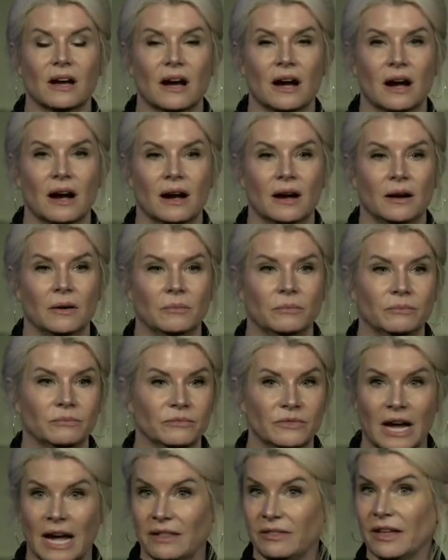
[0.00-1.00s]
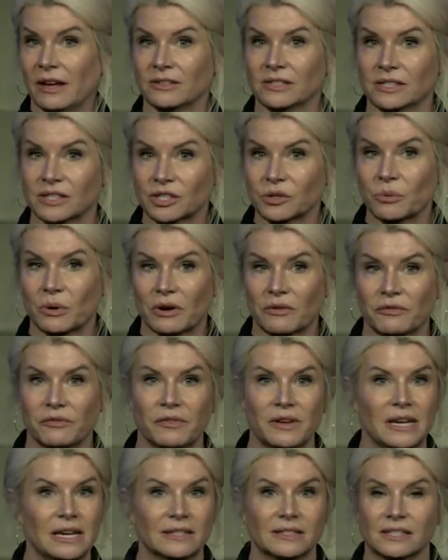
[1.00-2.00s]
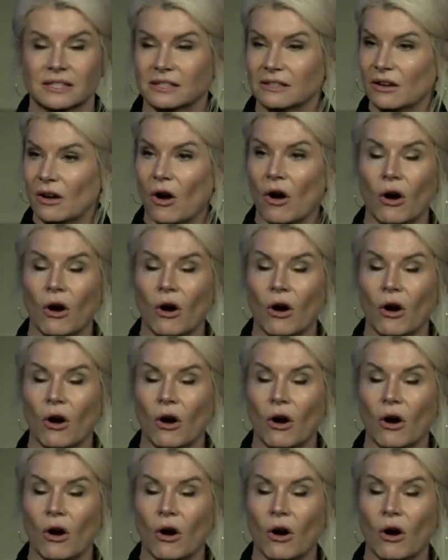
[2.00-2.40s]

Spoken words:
9,000 square feet.